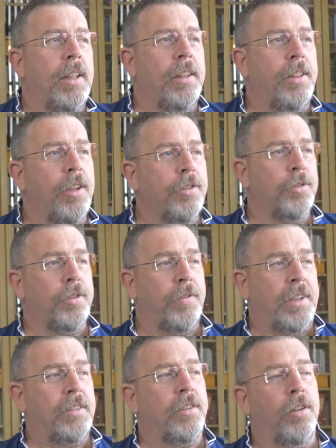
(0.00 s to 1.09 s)
then those sorts of
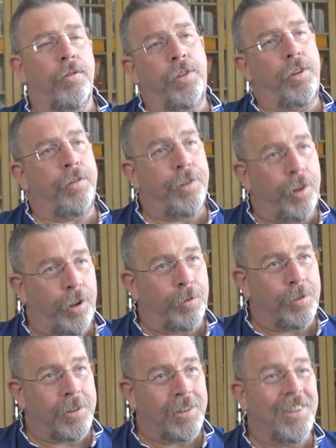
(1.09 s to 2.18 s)
things can offer you
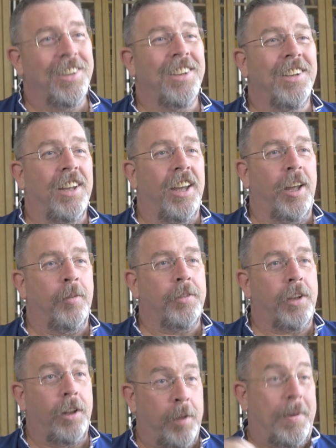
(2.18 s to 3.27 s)
footholds to
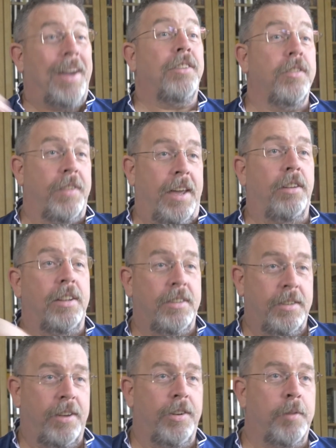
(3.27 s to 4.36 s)
climb out of that necessary